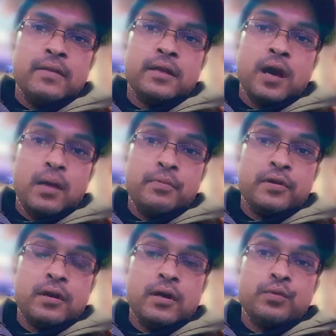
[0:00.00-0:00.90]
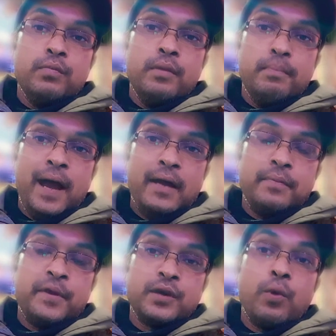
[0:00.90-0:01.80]
and then hybrid cars will be banned
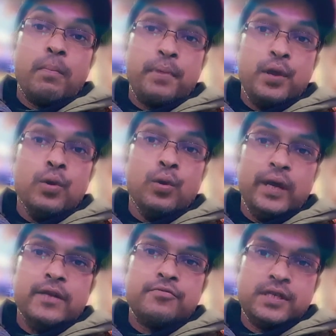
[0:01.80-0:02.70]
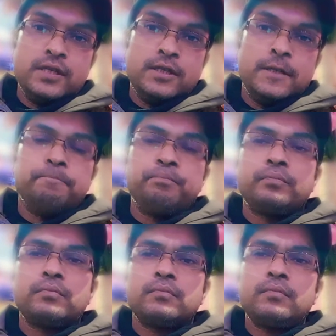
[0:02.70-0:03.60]
because they want pure electricity.
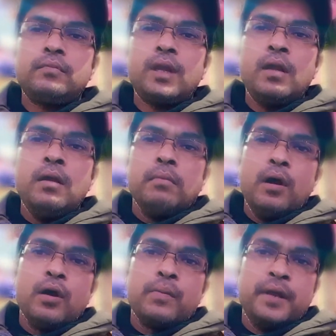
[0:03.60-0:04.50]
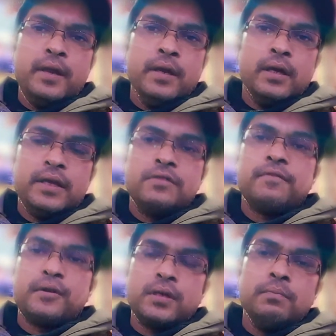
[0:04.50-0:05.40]
My argument here is
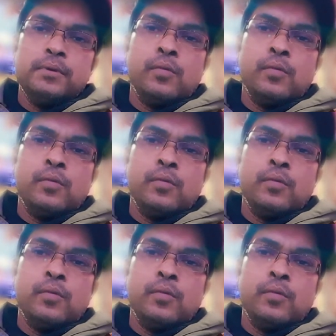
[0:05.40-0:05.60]
very simple.